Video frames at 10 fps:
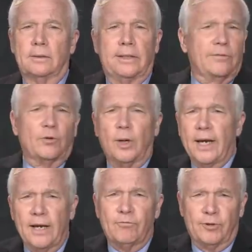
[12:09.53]
Therefore,
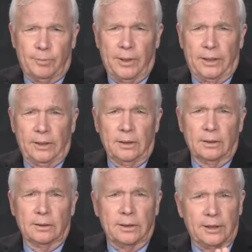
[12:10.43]
everybody
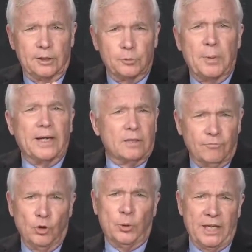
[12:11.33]
can expect
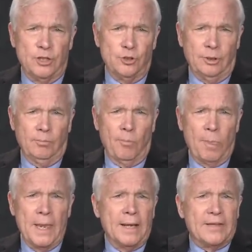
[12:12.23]
vocation,
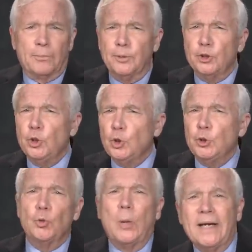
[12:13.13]
that
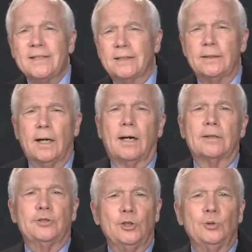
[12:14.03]
peculiar way that
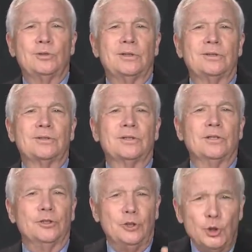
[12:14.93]
God uses
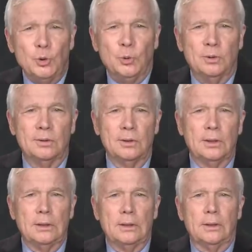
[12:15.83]
you,
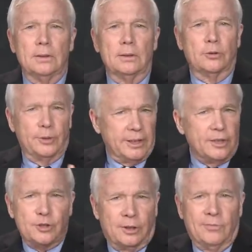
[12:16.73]

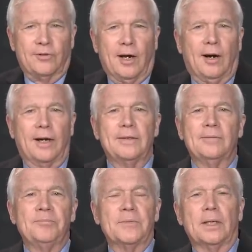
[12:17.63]
creation of God,
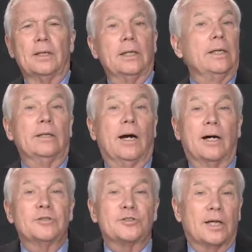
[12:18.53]
in
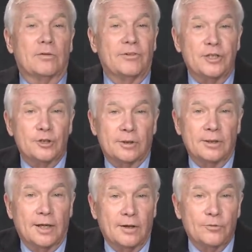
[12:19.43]
God's
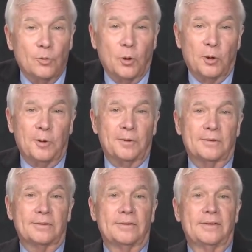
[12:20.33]
salvation of the world.